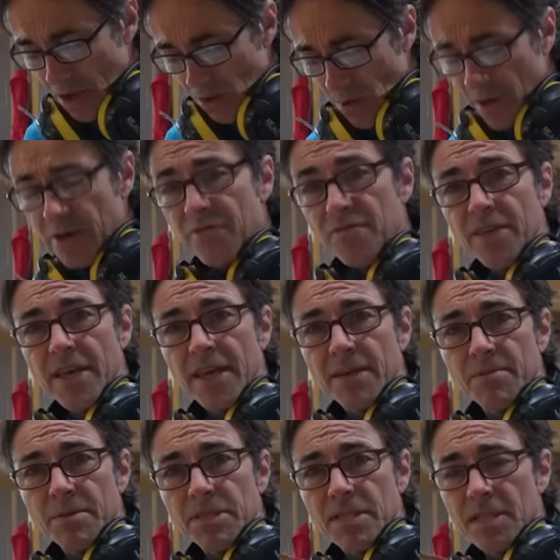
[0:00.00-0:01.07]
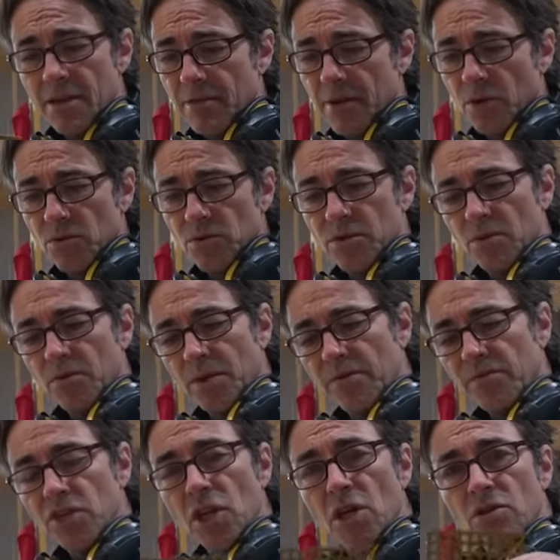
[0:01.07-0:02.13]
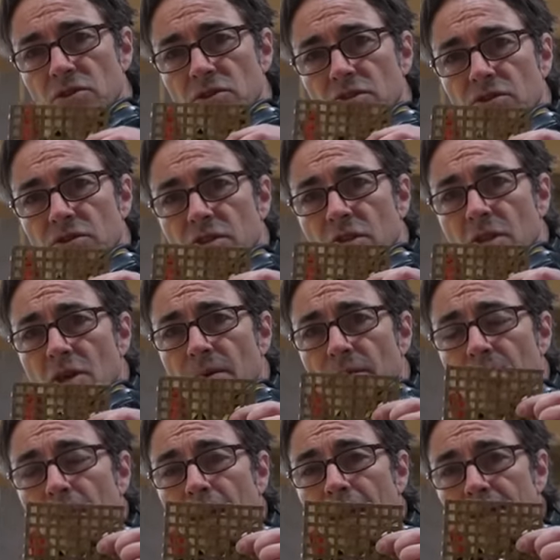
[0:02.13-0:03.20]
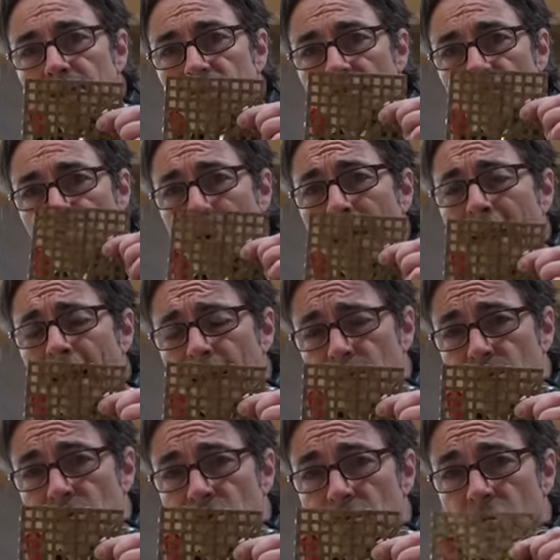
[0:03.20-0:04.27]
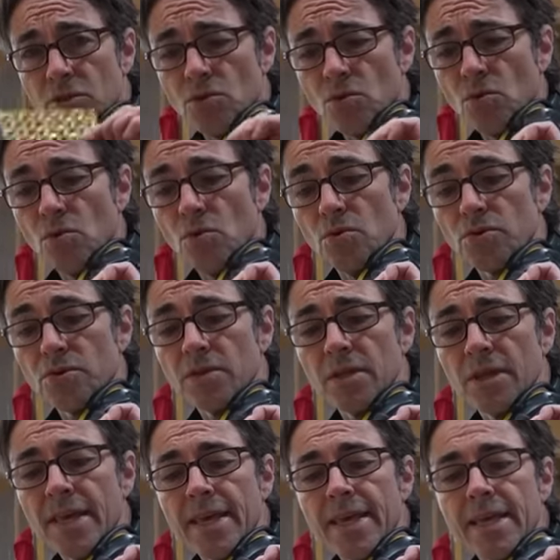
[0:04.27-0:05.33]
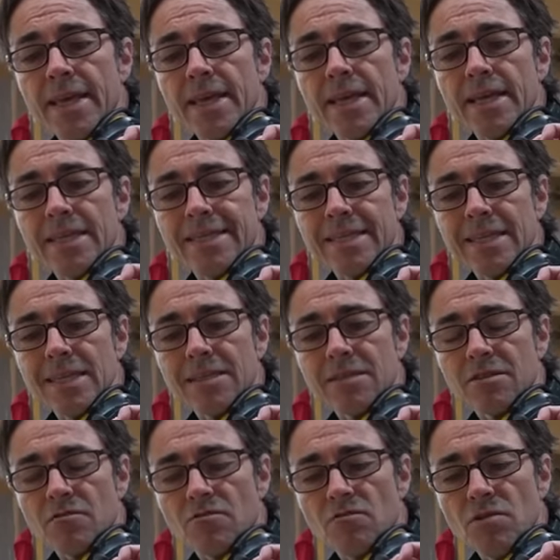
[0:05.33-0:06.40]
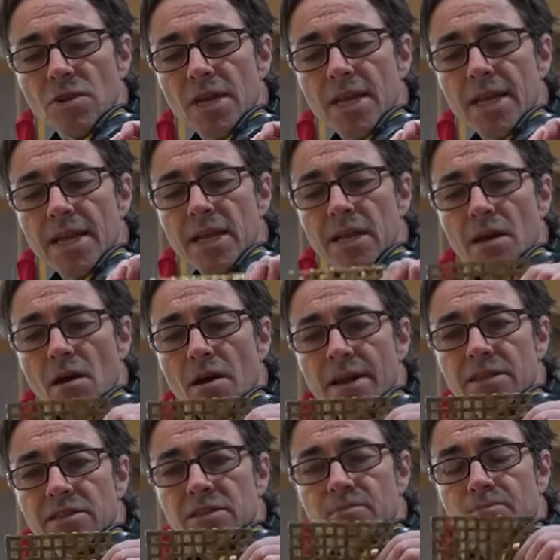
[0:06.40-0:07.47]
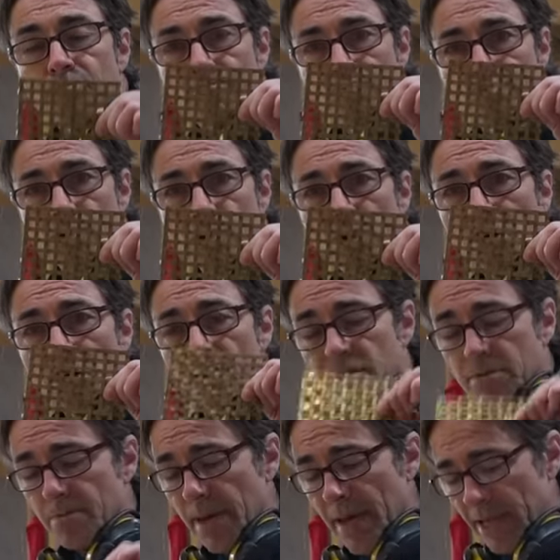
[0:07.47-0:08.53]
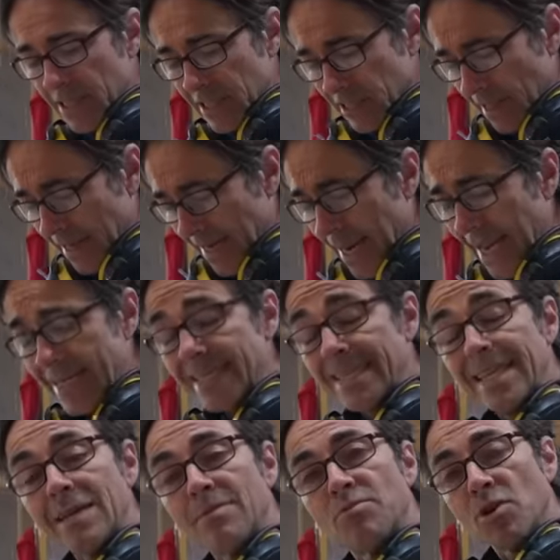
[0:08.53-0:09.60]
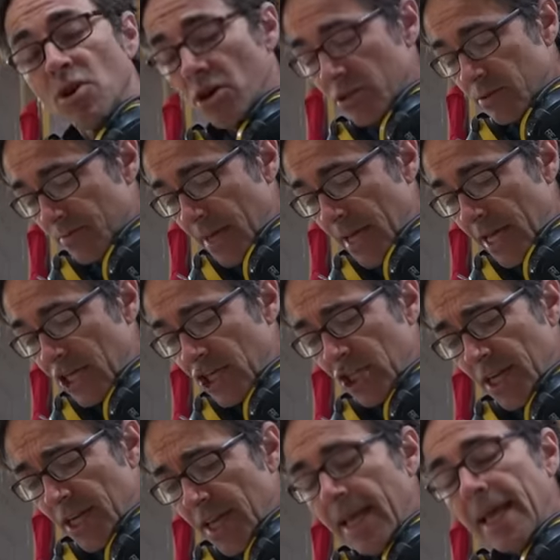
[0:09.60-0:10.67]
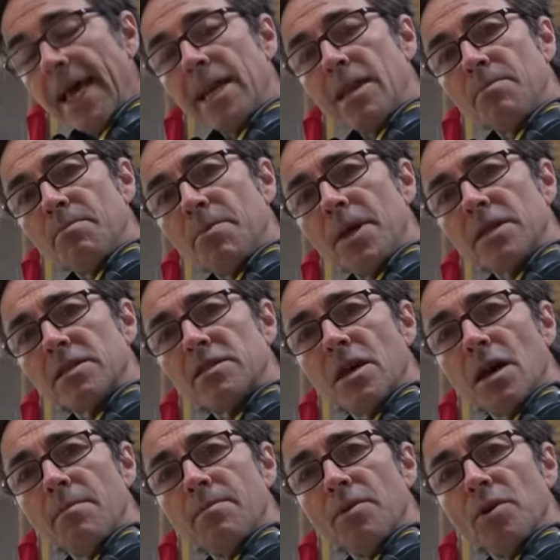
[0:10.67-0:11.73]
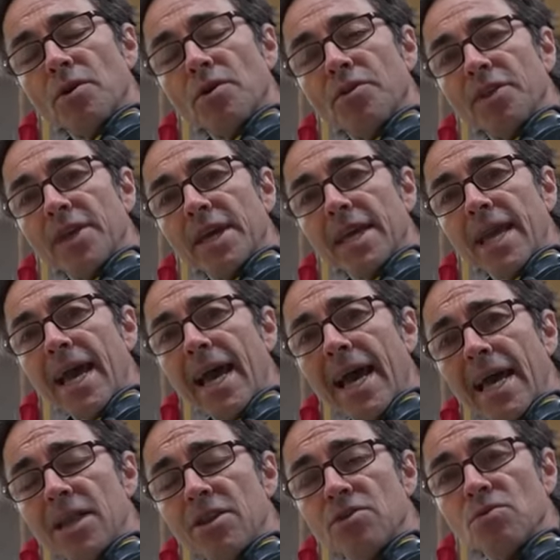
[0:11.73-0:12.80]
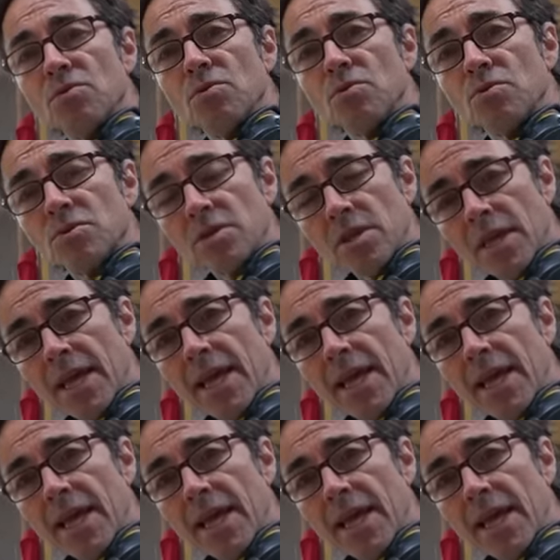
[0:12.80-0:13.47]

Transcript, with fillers: One of the materials that we've chosen to go in place of panels in the doors is this really nice brass mesh. It's like an antique brass mesh, and it picks up on the handles